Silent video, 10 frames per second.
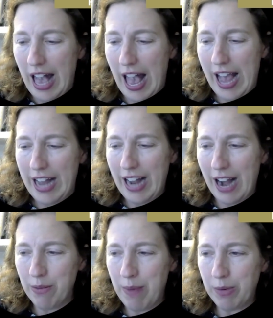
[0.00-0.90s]
And
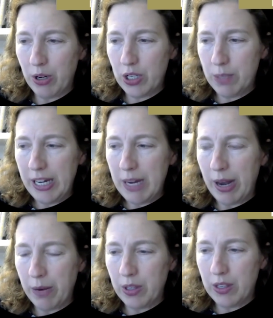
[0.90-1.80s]
I remember speaking
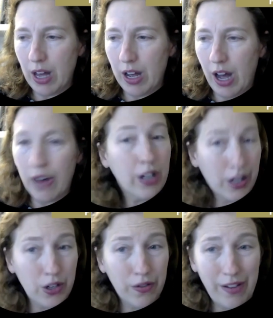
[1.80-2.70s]
about it with a
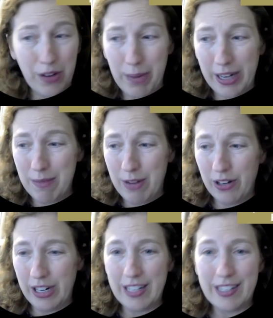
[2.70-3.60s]
Holocaust survivor in my
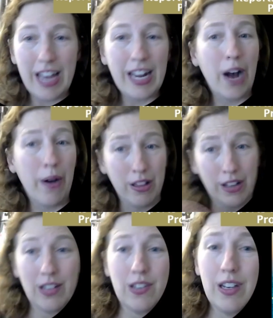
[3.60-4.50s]
community and saying how I
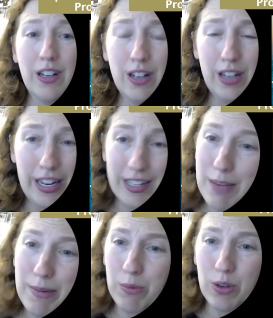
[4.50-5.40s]
thought this
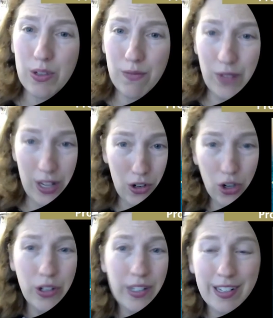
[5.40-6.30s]
exhibit was, this
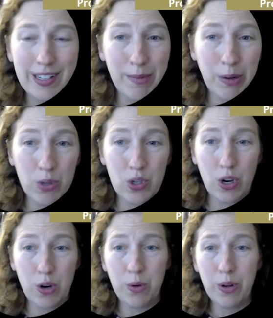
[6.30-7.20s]
children's exhibit was
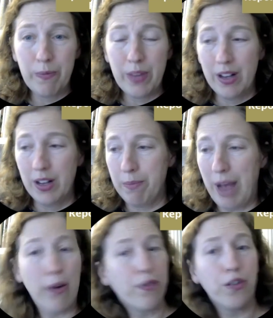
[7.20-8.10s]
so
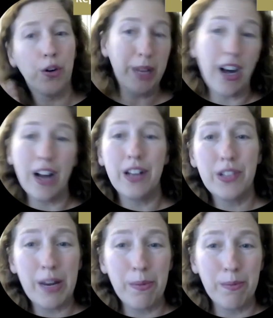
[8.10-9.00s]
powerful
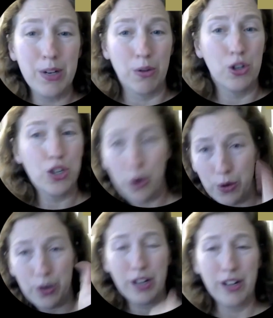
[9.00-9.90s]
because it, you know,
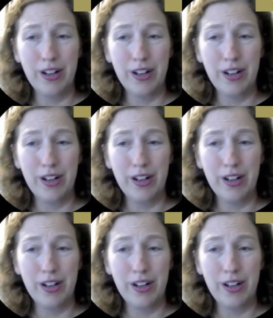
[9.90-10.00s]
showed